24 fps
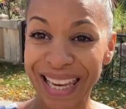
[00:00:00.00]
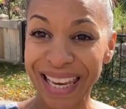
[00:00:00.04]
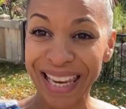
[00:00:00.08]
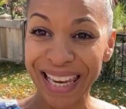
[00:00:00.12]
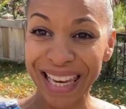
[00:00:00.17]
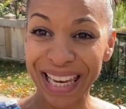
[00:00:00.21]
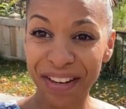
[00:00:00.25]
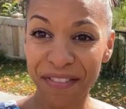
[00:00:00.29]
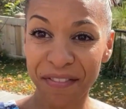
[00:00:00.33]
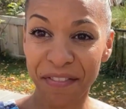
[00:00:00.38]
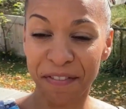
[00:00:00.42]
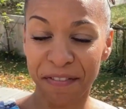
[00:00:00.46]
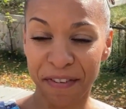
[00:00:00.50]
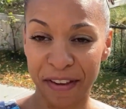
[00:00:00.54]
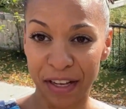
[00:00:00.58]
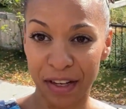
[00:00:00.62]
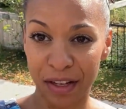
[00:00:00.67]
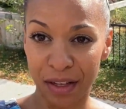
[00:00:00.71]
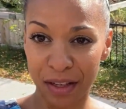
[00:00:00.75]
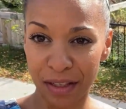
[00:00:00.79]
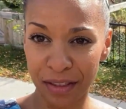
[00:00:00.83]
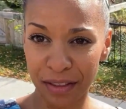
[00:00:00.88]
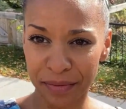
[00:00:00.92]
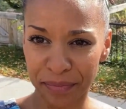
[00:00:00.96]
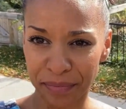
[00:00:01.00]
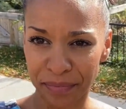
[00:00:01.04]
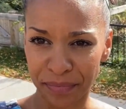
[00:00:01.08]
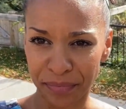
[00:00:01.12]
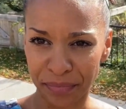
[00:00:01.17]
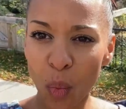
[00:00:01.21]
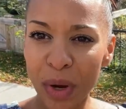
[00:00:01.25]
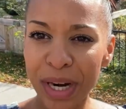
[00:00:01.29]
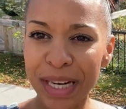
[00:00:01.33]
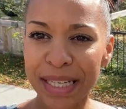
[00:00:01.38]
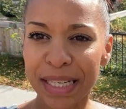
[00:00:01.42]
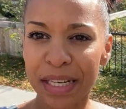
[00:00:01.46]
infill,
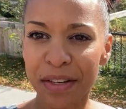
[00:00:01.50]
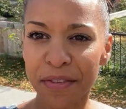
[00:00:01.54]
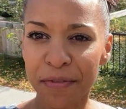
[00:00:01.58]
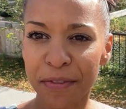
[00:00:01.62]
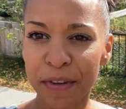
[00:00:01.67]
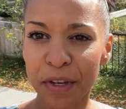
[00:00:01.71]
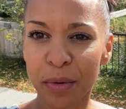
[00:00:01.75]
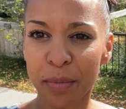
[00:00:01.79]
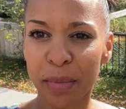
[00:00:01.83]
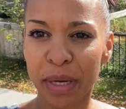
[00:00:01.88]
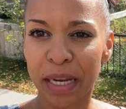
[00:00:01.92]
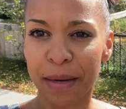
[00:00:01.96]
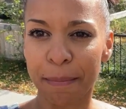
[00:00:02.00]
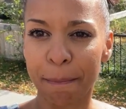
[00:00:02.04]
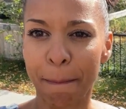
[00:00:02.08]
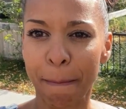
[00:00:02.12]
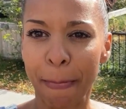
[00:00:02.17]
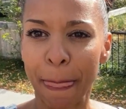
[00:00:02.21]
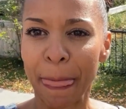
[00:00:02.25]
what does infill mean?